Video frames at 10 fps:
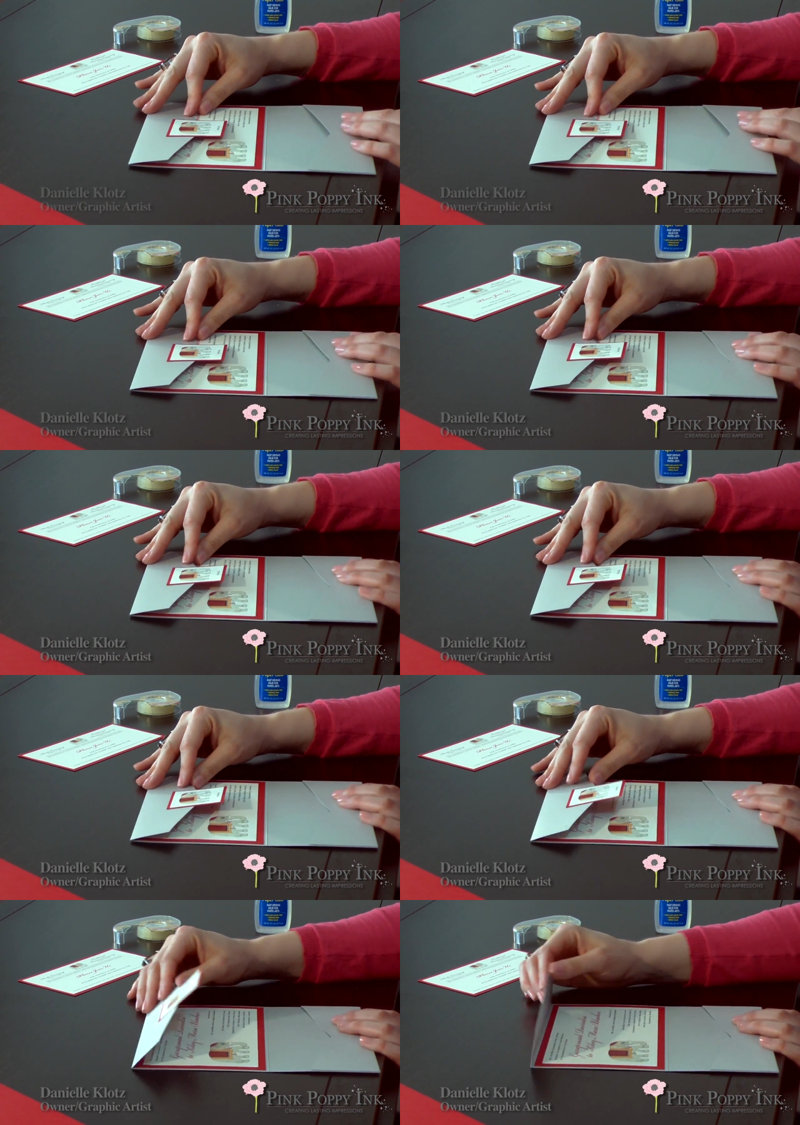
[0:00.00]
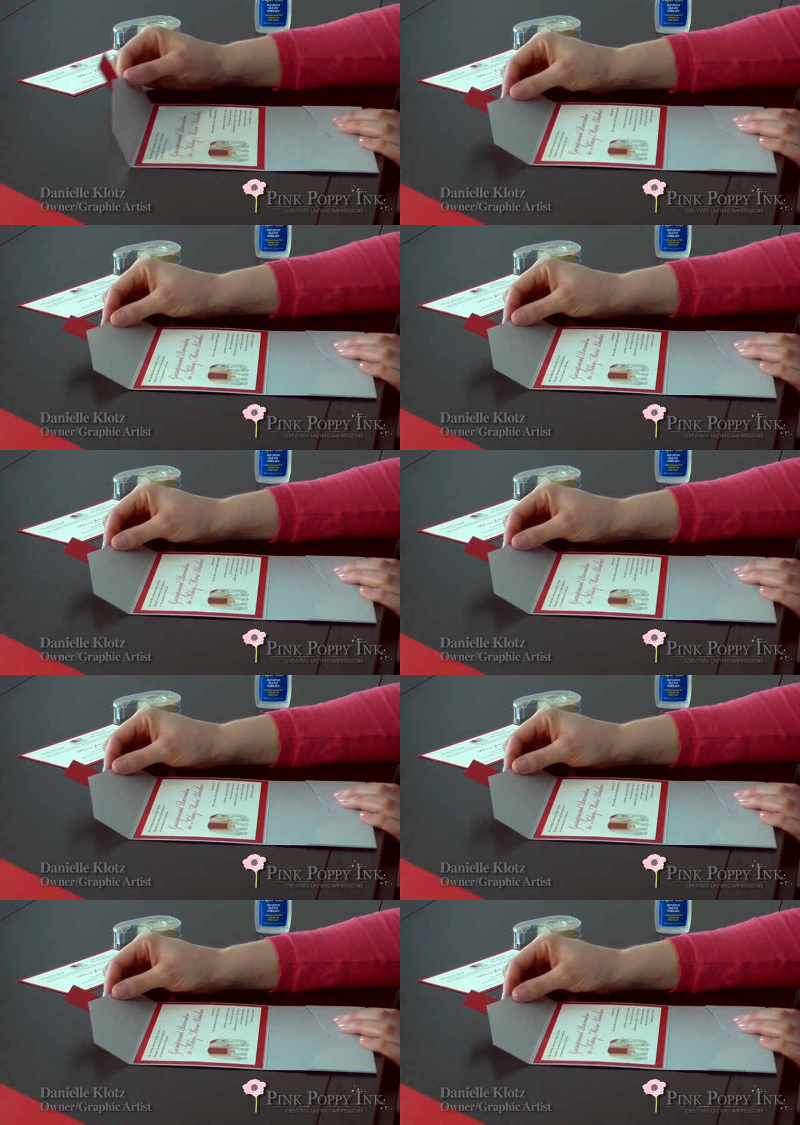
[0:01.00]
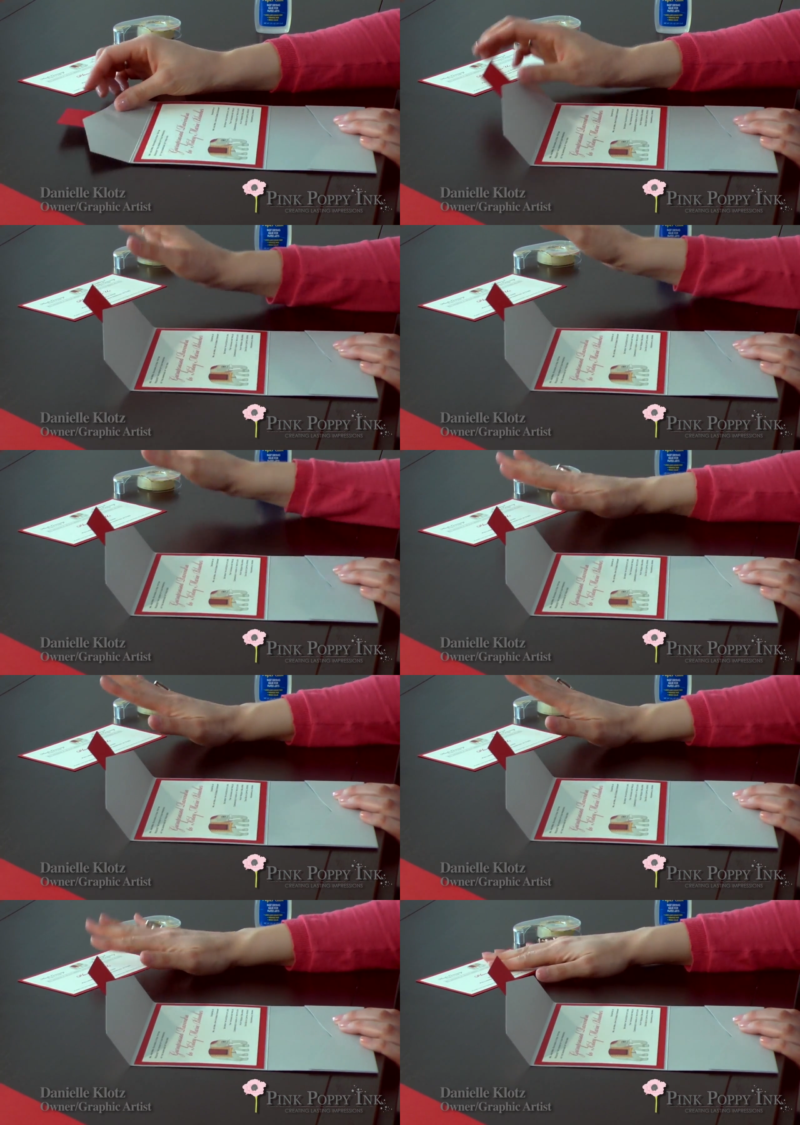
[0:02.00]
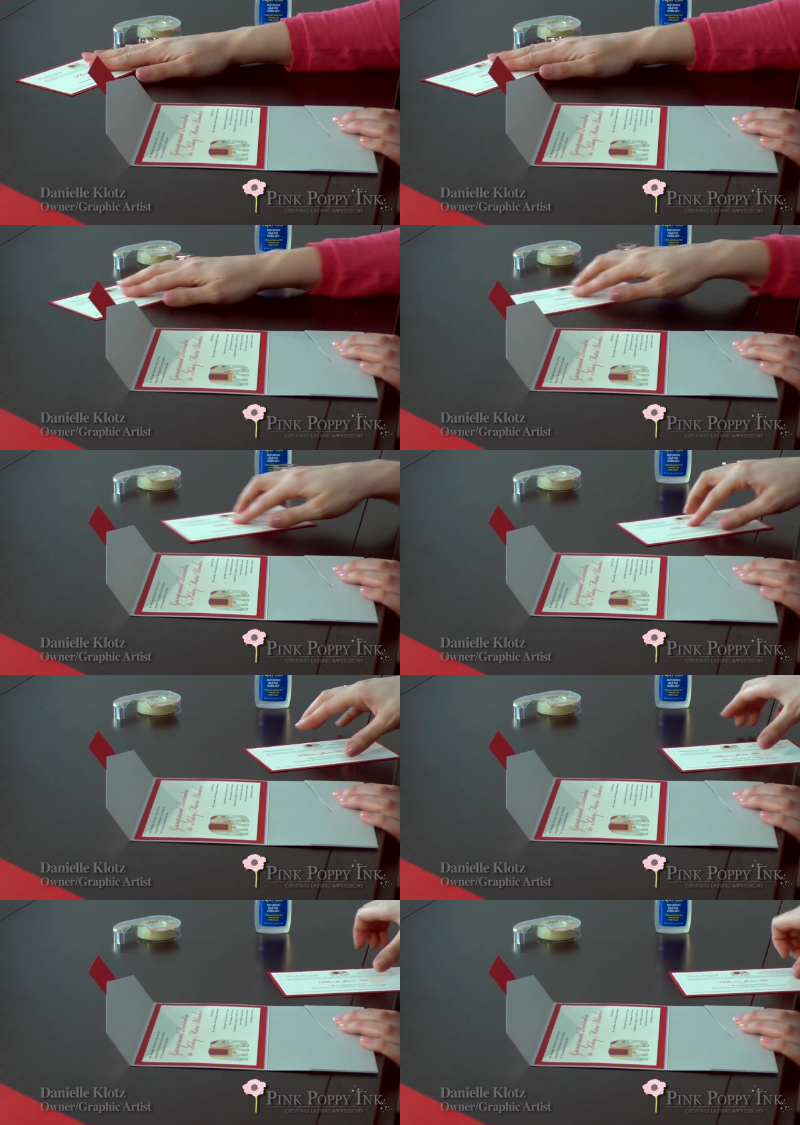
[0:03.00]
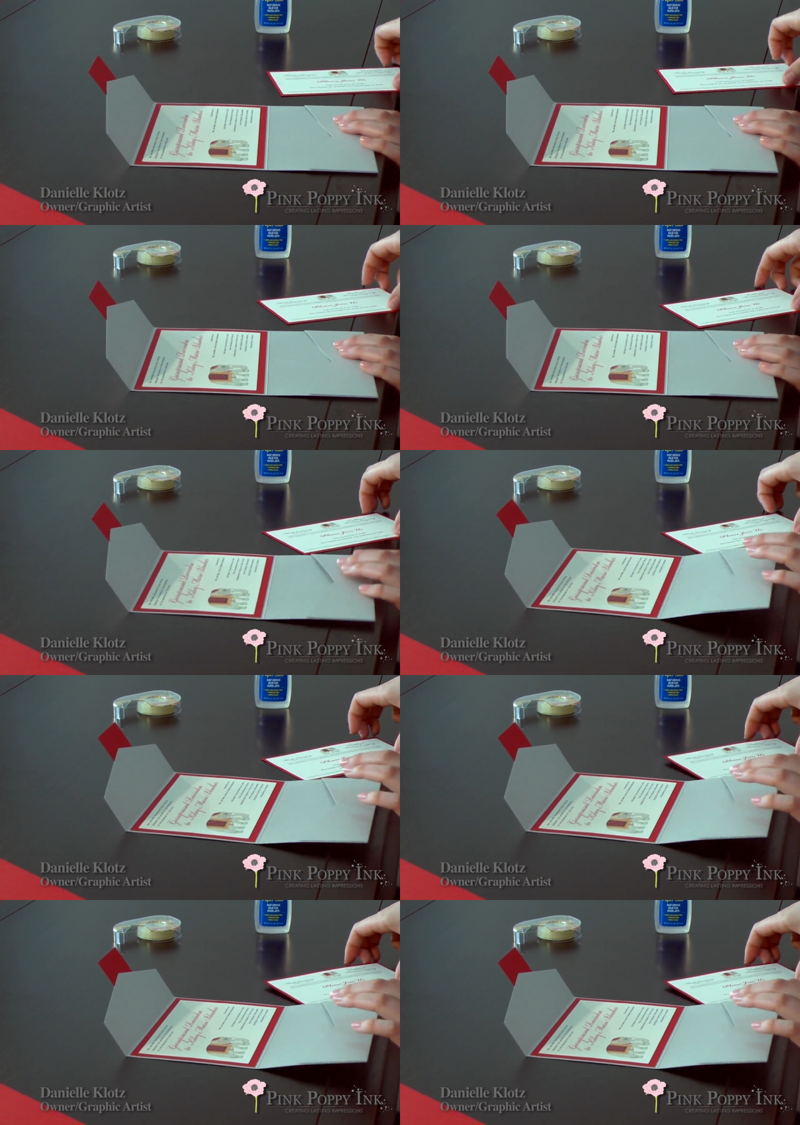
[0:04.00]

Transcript: No face is visible, so there are no lips to read.